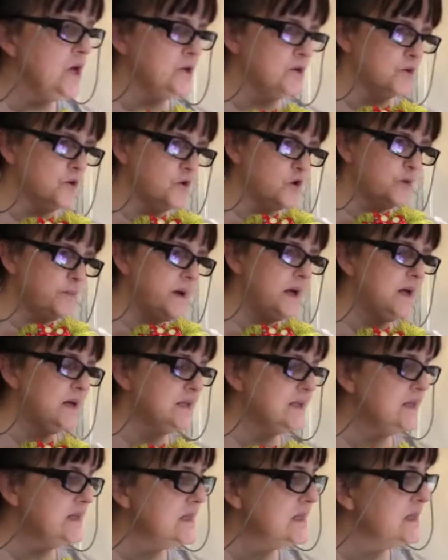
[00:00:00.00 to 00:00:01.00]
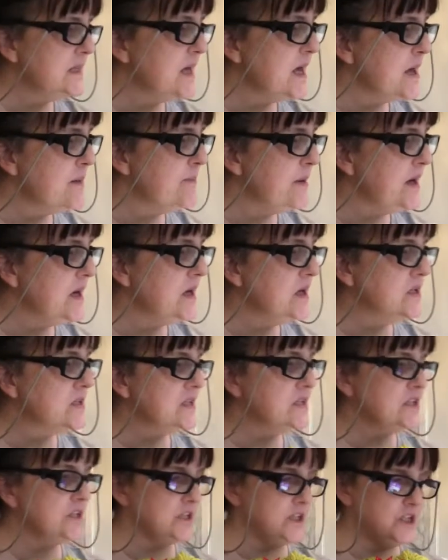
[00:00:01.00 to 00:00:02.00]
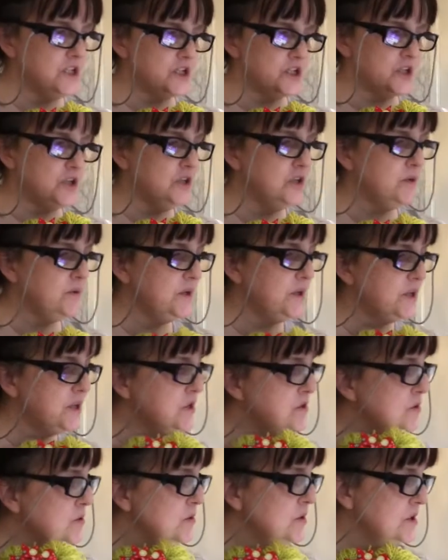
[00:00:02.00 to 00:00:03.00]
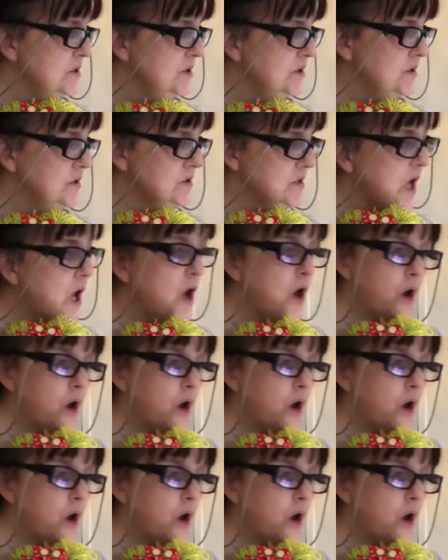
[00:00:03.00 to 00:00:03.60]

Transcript: Doorbells and sleigh bells and schnitzel with noodles.